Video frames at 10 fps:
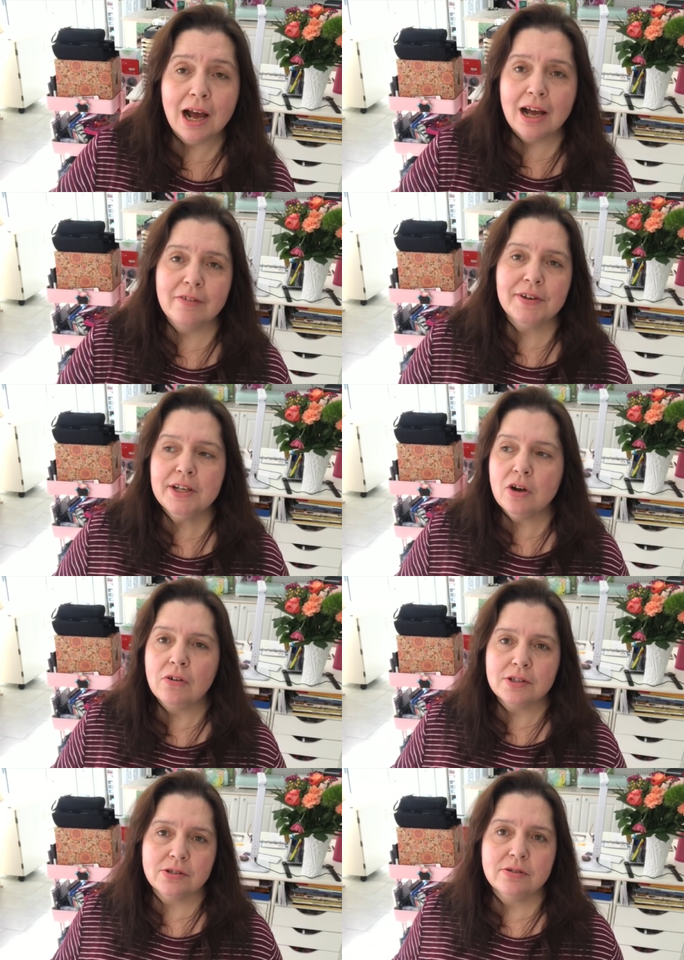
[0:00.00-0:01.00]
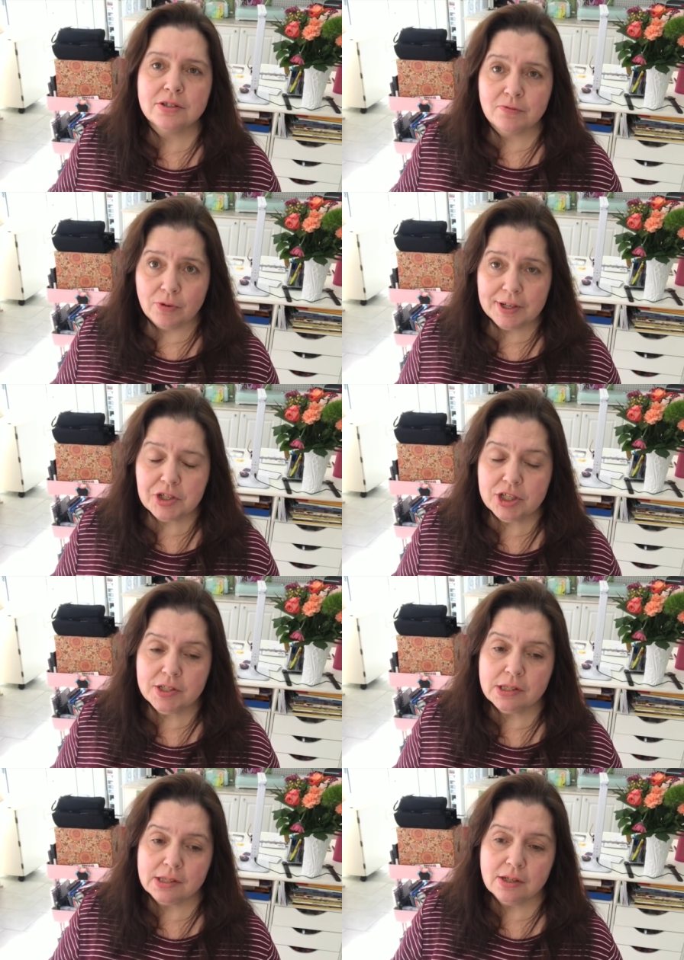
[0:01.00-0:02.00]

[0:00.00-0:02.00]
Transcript: I've had all sorts of questions.